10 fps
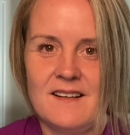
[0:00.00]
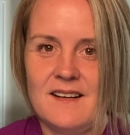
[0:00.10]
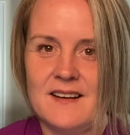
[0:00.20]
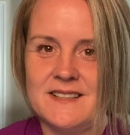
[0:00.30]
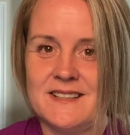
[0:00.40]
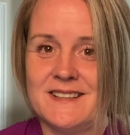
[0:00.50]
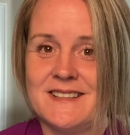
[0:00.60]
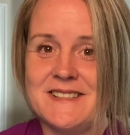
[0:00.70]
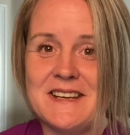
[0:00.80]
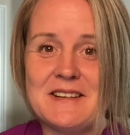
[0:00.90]
and it
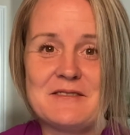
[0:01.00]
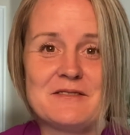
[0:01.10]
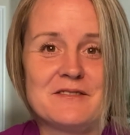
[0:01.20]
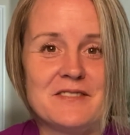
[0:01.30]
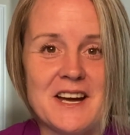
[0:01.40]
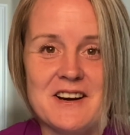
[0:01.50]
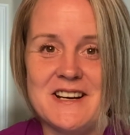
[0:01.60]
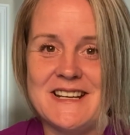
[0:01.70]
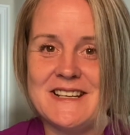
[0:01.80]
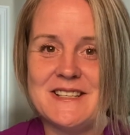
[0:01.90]
is a
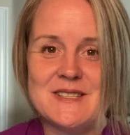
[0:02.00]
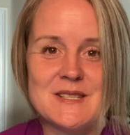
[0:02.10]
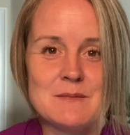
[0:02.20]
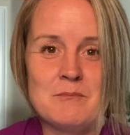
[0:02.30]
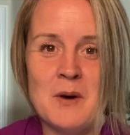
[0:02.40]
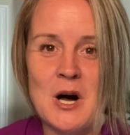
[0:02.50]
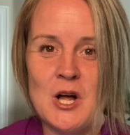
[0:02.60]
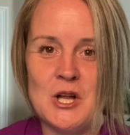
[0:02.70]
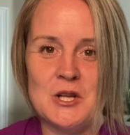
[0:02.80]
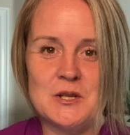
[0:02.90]
very
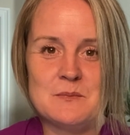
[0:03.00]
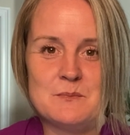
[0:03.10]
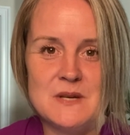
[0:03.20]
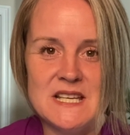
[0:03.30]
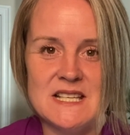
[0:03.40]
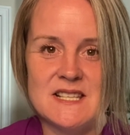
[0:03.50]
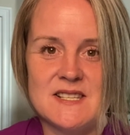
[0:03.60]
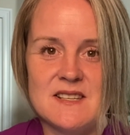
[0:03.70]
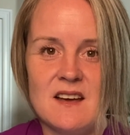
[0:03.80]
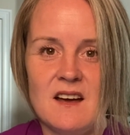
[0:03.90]
small
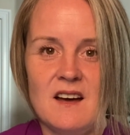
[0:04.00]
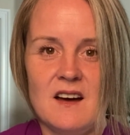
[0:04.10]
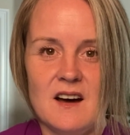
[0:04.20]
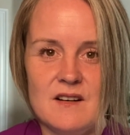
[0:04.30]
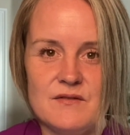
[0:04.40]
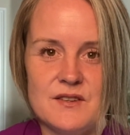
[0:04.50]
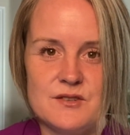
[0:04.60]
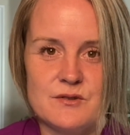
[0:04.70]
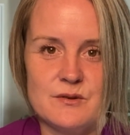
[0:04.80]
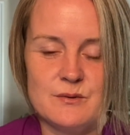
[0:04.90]
piece of the
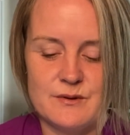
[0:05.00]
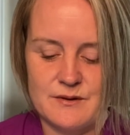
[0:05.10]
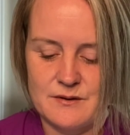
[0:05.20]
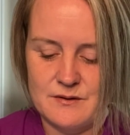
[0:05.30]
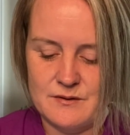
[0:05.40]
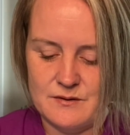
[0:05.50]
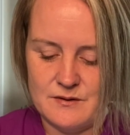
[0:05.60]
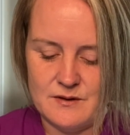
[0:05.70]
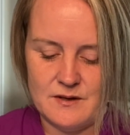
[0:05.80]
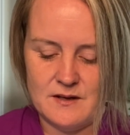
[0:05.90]
truth.
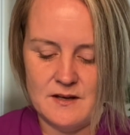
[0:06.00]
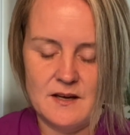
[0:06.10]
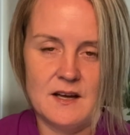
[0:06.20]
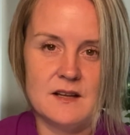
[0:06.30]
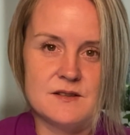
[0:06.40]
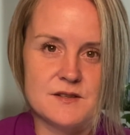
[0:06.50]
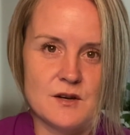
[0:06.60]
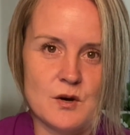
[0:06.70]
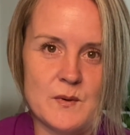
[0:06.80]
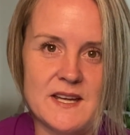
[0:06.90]
And
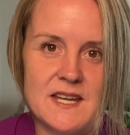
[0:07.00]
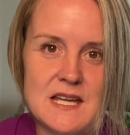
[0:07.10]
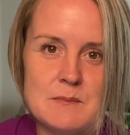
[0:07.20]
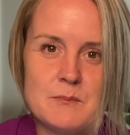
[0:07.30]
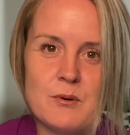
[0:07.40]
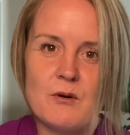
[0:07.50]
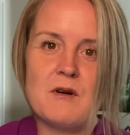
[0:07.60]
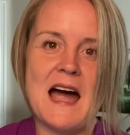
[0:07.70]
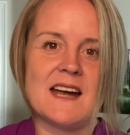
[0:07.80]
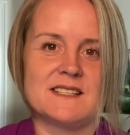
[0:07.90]
so we keep
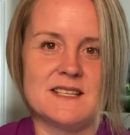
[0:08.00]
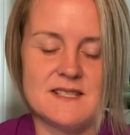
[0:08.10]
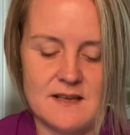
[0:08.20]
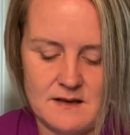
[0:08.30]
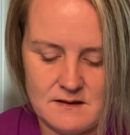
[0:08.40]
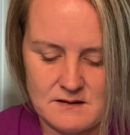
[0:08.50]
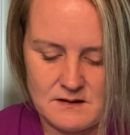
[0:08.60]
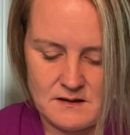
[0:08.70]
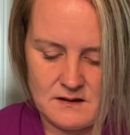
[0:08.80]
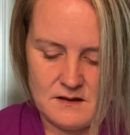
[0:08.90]
practicing,
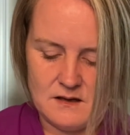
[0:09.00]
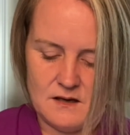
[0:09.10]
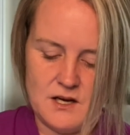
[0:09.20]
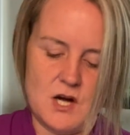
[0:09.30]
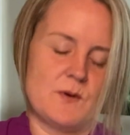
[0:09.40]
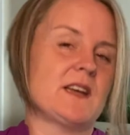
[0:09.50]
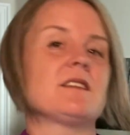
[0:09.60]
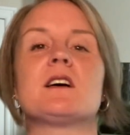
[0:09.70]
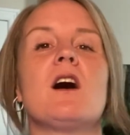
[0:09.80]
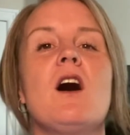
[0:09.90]
knowing
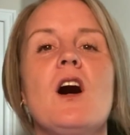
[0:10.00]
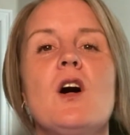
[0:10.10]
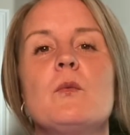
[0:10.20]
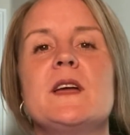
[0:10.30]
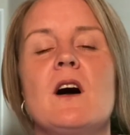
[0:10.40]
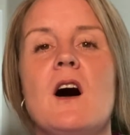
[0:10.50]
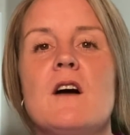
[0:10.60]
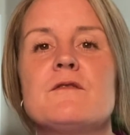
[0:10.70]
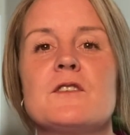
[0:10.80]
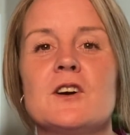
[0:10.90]
that all we
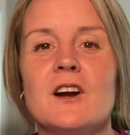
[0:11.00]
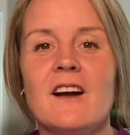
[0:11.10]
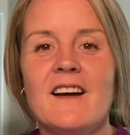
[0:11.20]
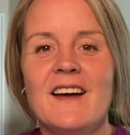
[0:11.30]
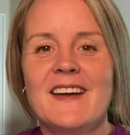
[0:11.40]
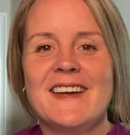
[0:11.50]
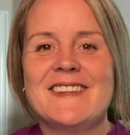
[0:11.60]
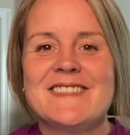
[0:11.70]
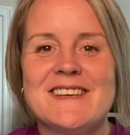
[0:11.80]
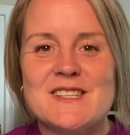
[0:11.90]
offer
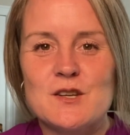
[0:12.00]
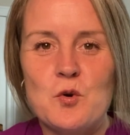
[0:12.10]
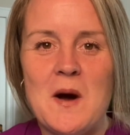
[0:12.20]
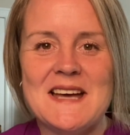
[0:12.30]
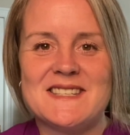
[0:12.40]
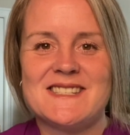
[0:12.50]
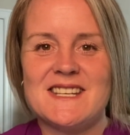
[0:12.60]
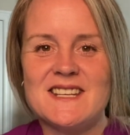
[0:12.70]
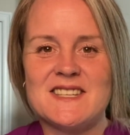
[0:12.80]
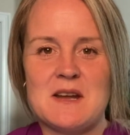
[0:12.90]
in this quest
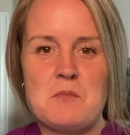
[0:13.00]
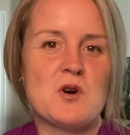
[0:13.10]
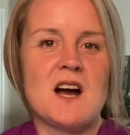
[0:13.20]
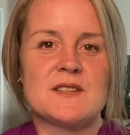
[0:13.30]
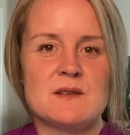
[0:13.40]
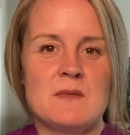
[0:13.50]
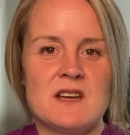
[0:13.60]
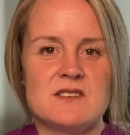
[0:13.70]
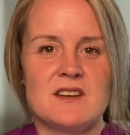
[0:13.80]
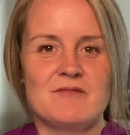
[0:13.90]
is an
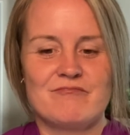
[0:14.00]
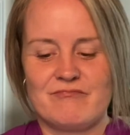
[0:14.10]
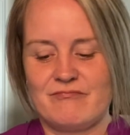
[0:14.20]
approximation.